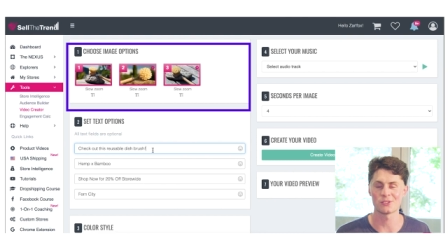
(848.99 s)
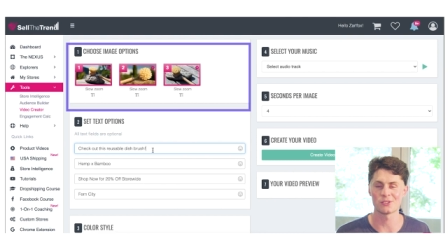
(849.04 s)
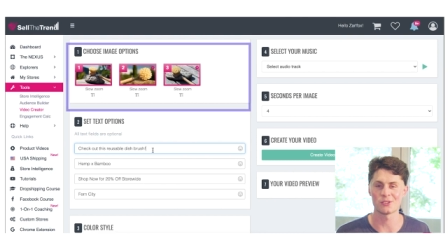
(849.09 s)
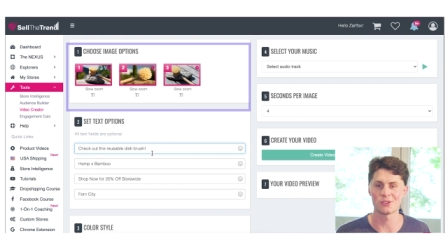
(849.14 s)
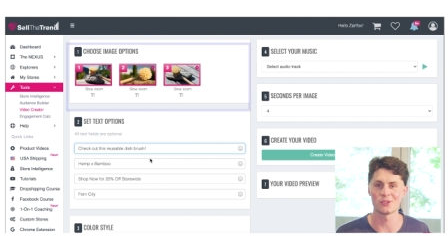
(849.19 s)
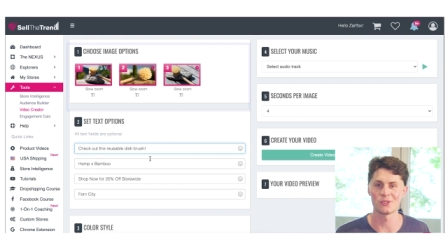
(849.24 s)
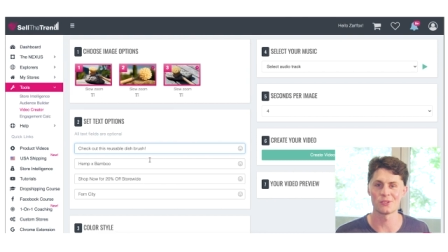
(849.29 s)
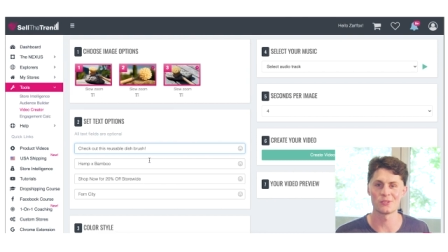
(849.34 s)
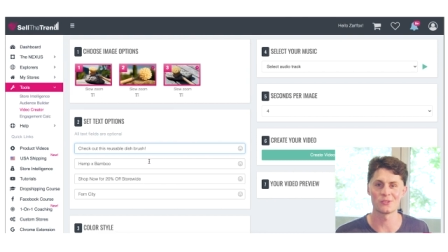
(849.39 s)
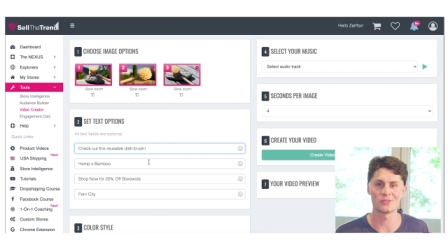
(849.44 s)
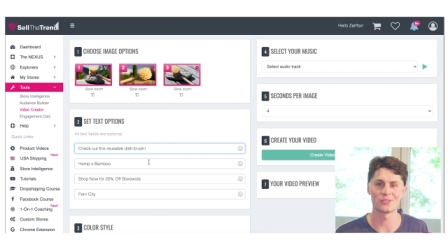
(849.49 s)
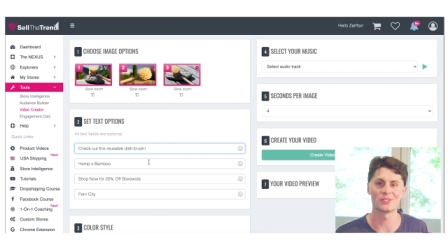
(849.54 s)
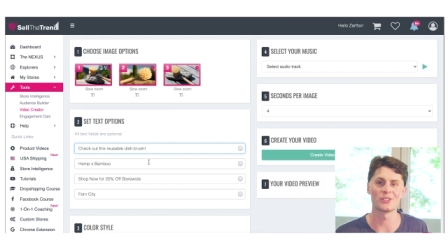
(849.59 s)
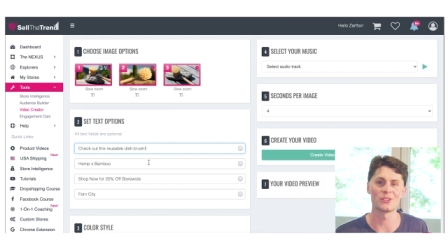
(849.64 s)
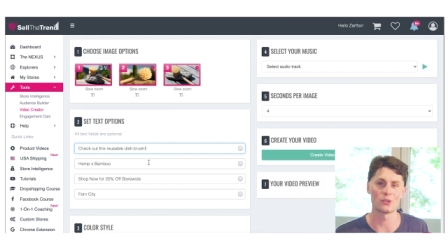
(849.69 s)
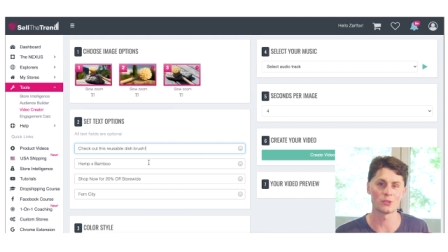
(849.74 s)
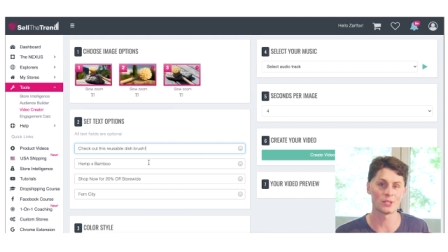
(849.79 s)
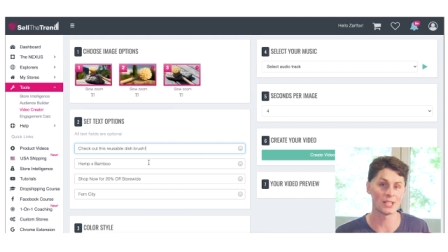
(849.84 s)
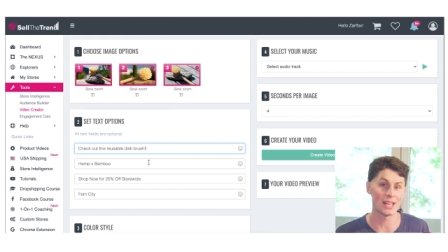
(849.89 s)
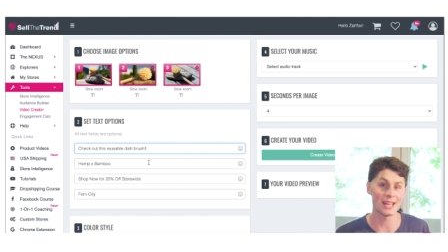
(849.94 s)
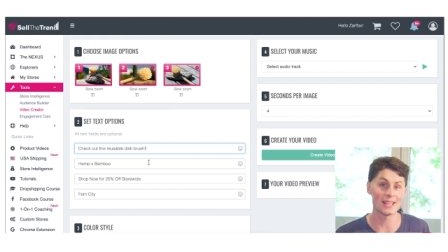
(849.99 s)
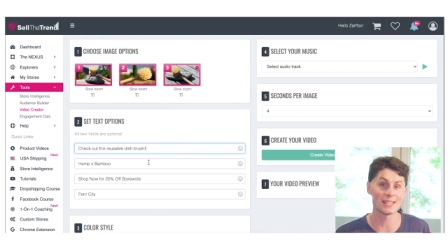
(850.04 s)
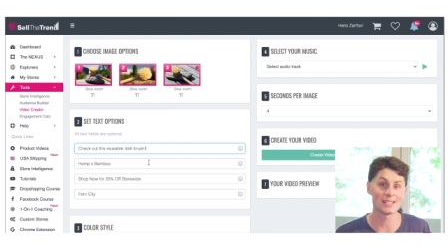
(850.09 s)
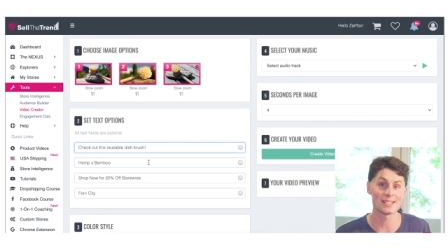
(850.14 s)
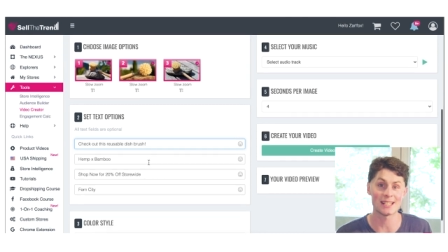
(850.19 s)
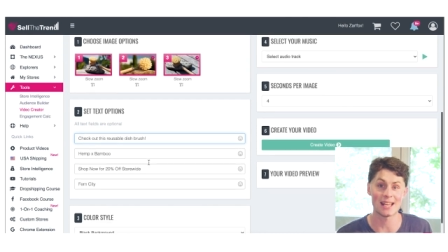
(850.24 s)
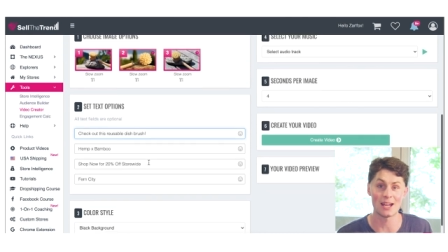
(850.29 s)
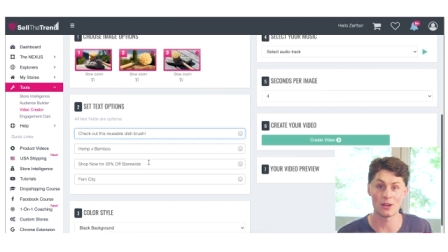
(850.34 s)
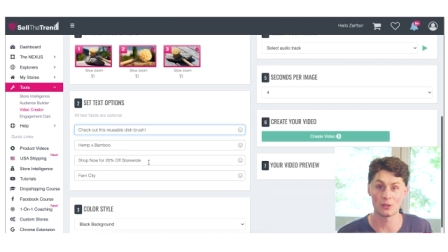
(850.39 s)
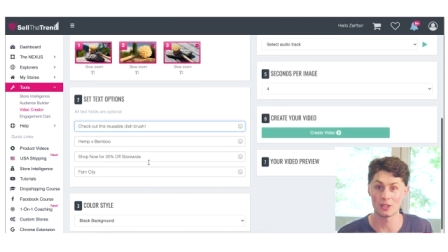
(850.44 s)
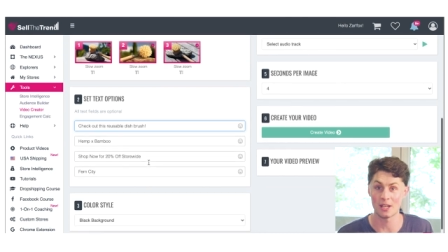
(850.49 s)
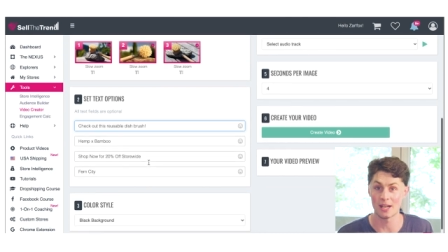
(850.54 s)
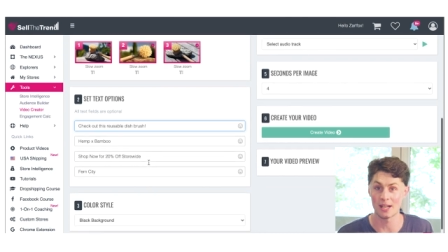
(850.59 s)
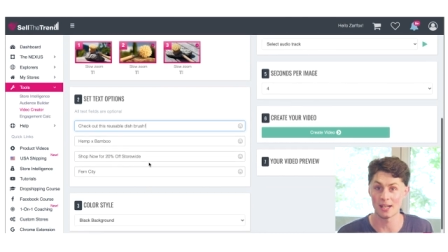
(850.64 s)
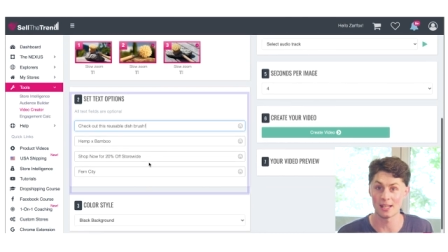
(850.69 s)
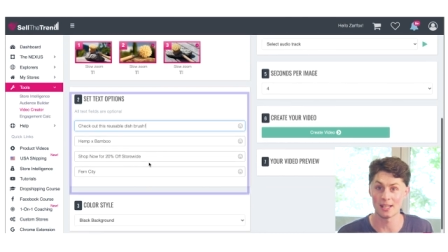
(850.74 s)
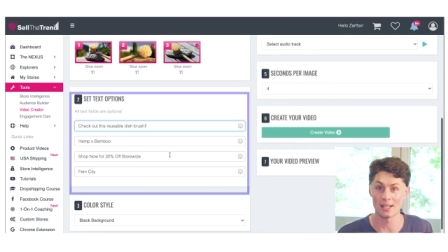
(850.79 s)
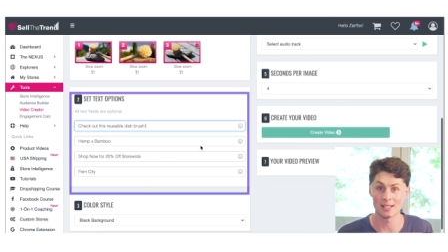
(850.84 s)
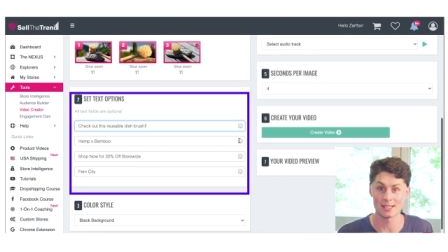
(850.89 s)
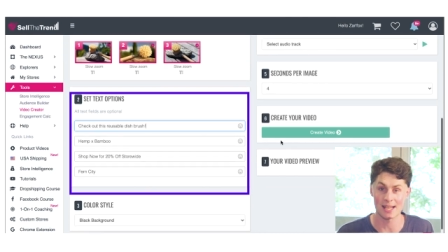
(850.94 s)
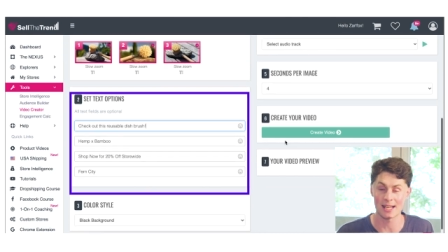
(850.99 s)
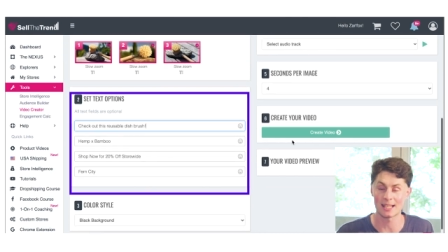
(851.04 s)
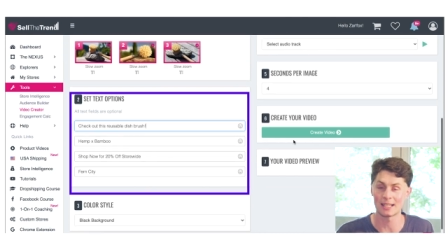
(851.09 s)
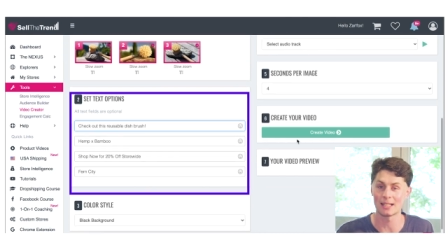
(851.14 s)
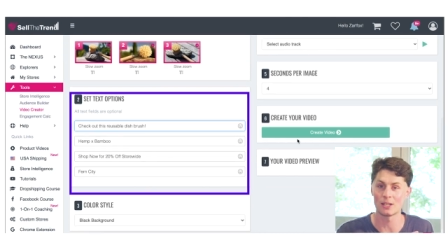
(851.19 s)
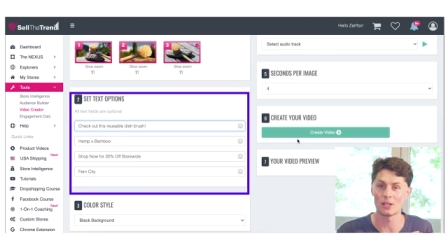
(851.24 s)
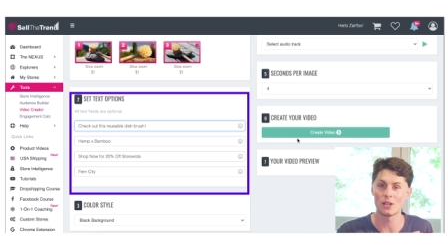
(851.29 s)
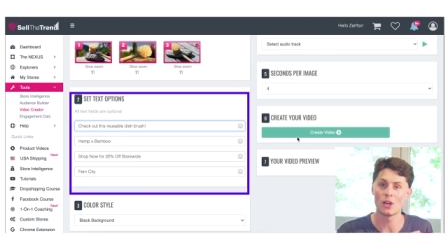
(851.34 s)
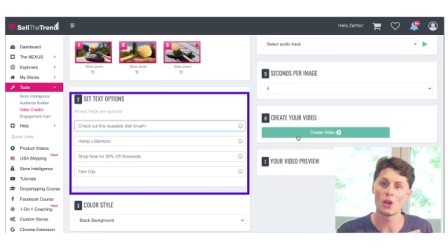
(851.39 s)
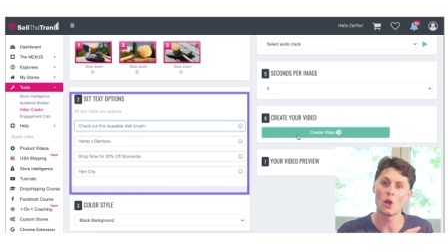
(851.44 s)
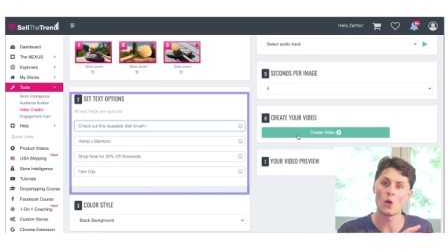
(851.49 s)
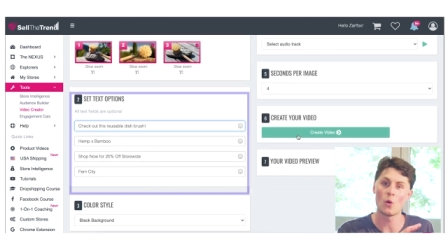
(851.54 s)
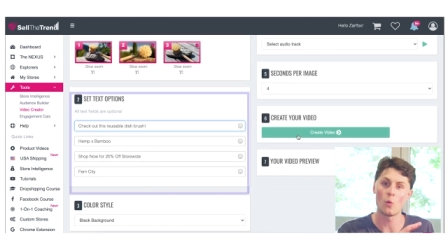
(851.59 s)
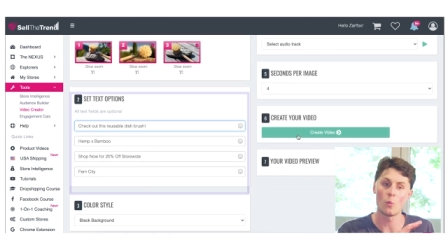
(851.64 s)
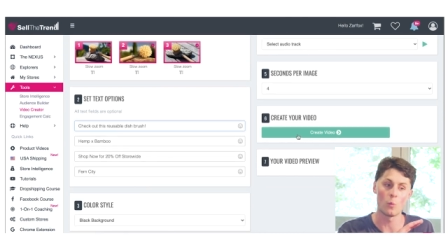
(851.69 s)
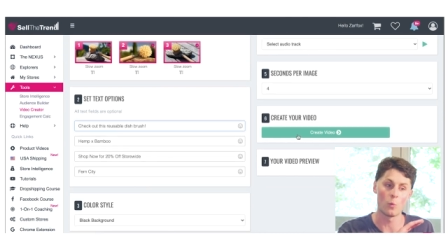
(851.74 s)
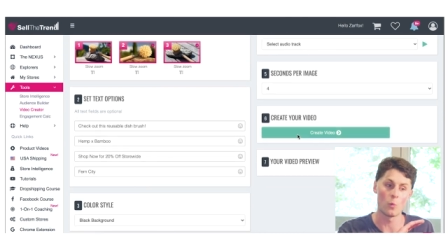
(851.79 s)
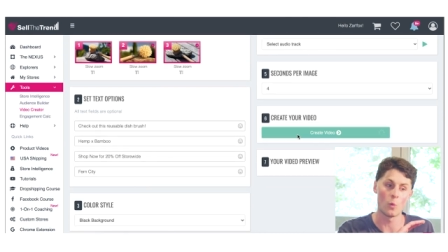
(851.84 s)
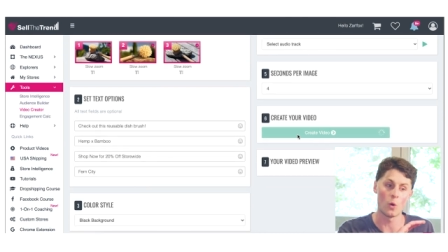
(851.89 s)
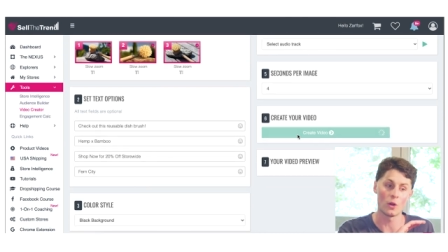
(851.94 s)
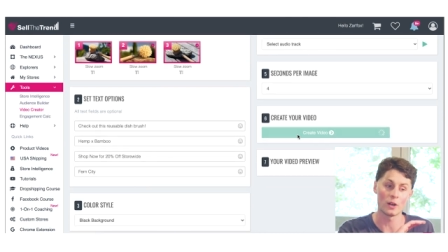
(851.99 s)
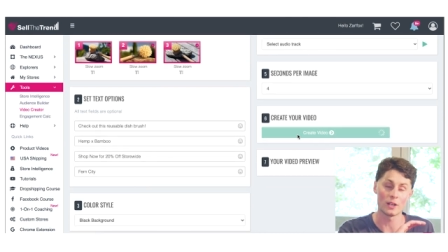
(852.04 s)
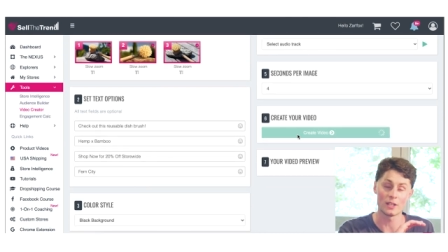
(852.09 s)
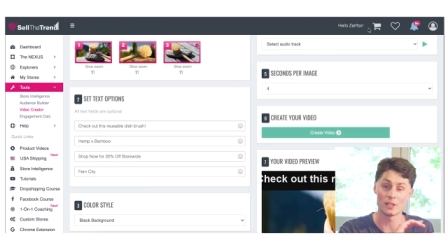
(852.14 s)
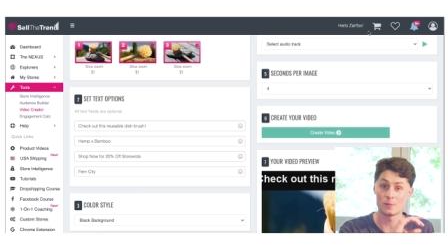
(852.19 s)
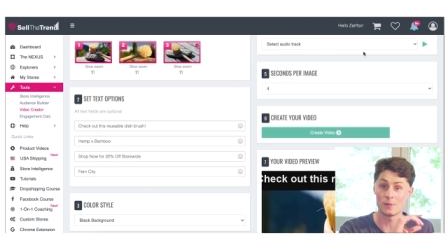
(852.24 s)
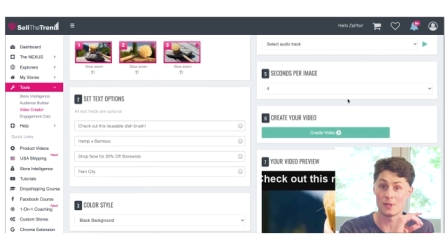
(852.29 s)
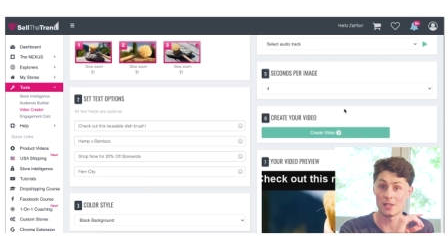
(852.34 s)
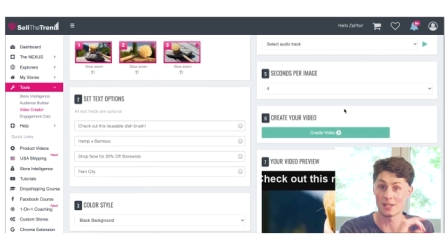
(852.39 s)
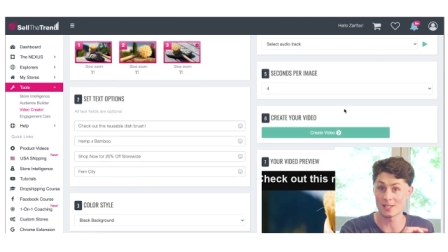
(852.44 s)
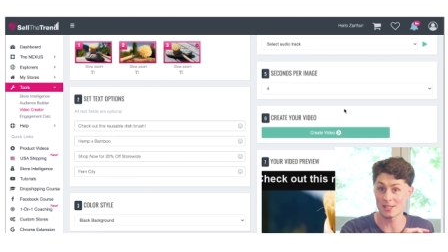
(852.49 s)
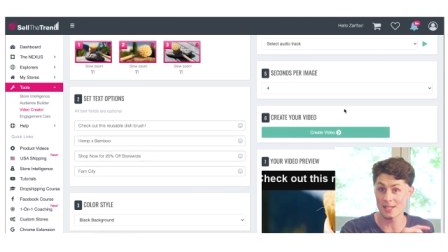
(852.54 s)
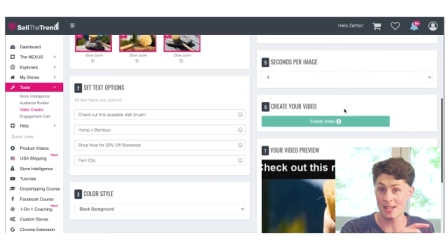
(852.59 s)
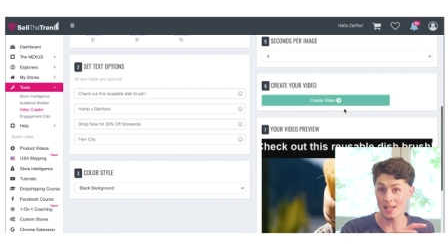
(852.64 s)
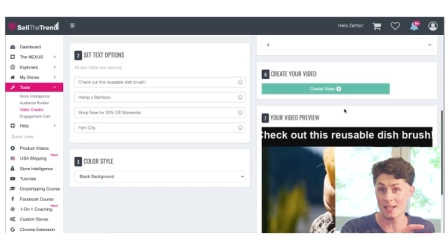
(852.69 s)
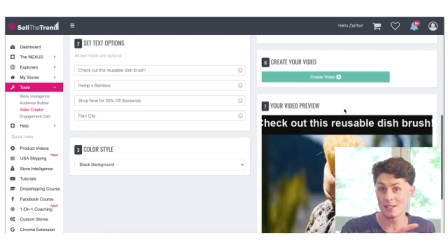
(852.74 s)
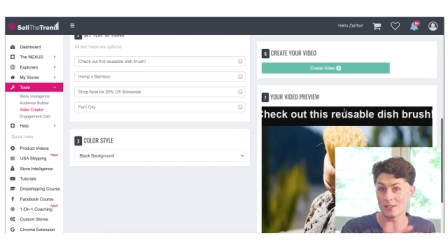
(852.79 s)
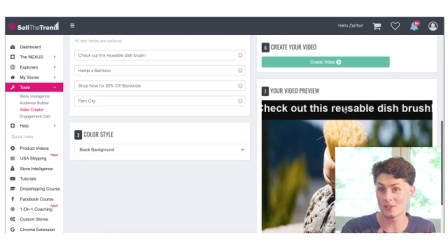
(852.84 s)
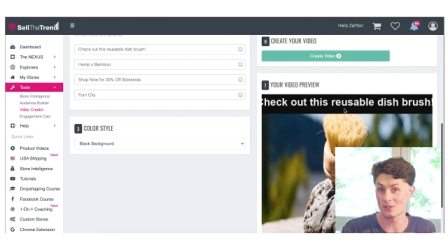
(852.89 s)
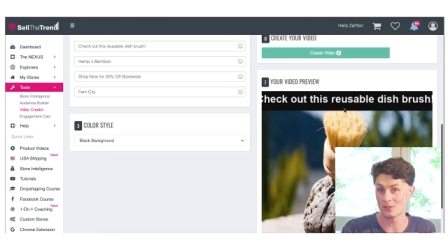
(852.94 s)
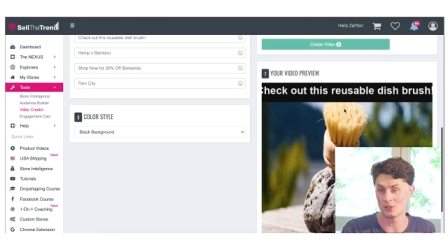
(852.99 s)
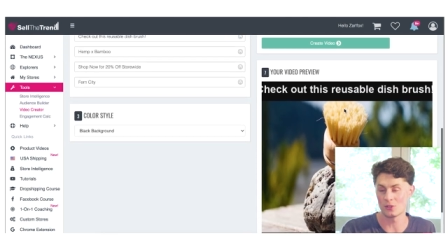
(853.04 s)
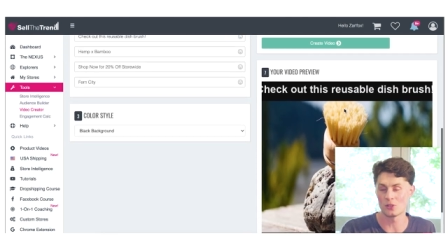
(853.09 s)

So, you know, text outlining exactly what is being said.